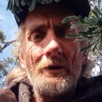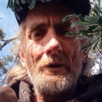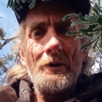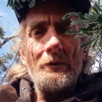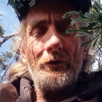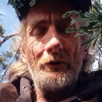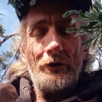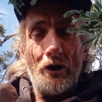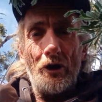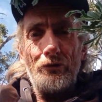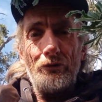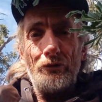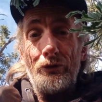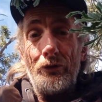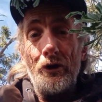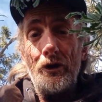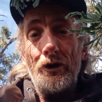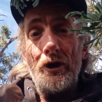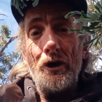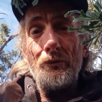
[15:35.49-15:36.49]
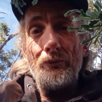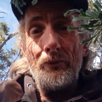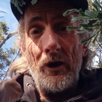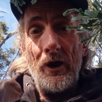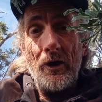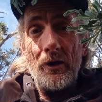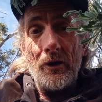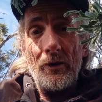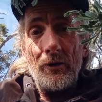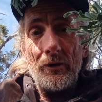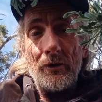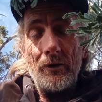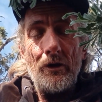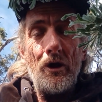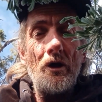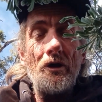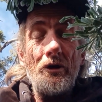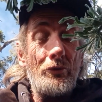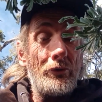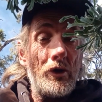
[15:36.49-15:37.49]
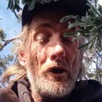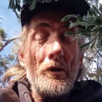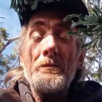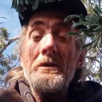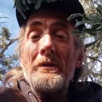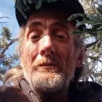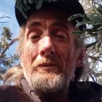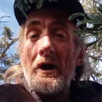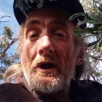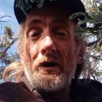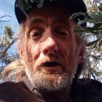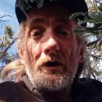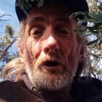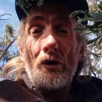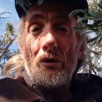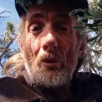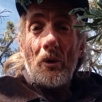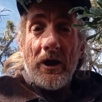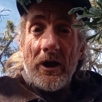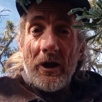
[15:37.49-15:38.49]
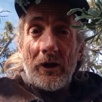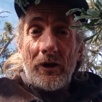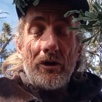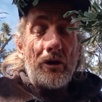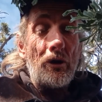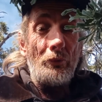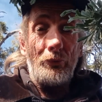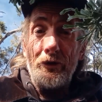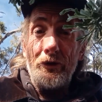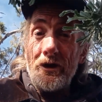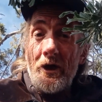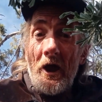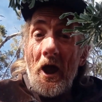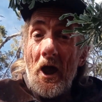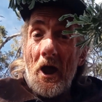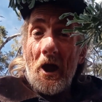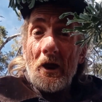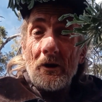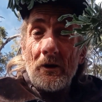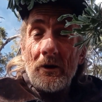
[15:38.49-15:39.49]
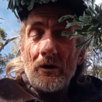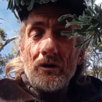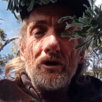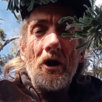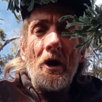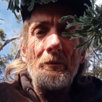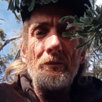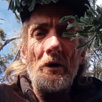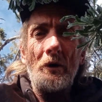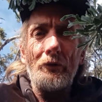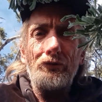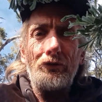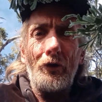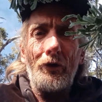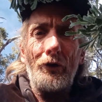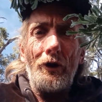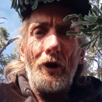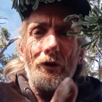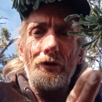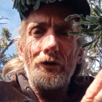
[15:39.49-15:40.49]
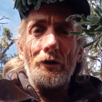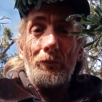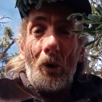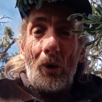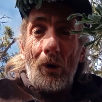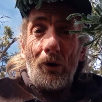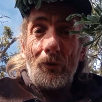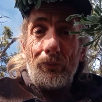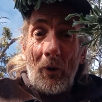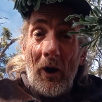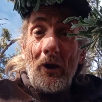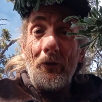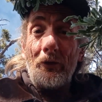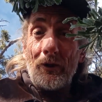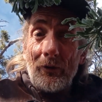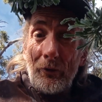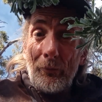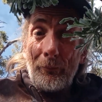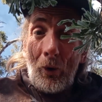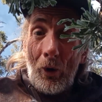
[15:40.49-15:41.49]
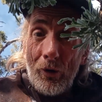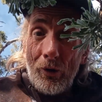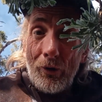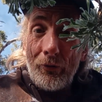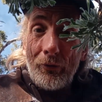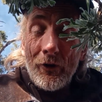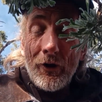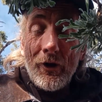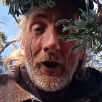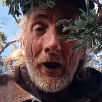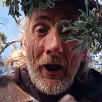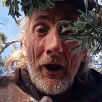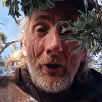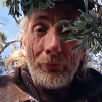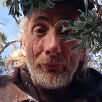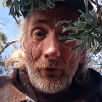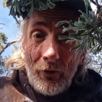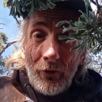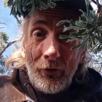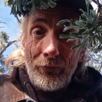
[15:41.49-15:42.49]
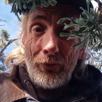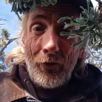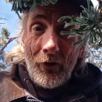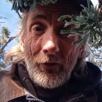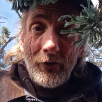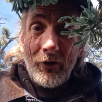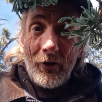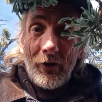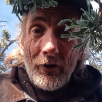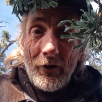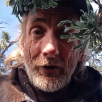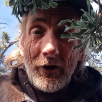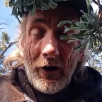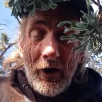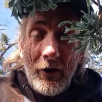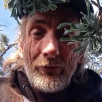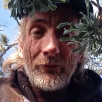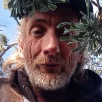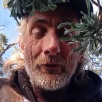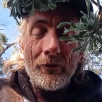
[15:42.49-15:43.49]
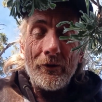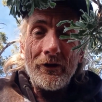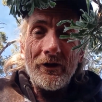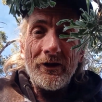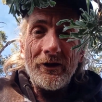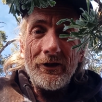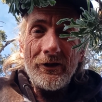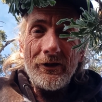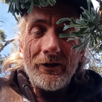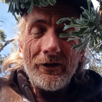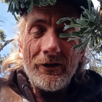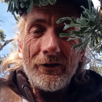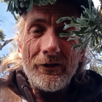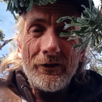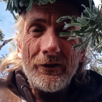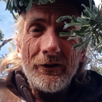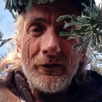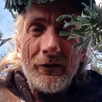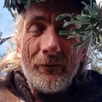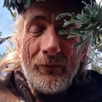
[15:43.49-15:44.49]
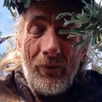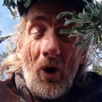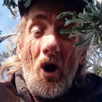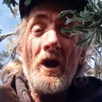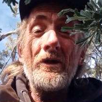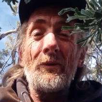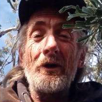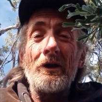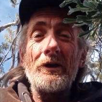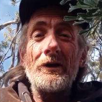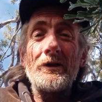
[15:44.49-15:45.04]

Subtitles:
The country's going to get invaded. It's going to be invaded here in a week. You can see that. You have military on your border. Finally, the border has military on it, guys. Finally.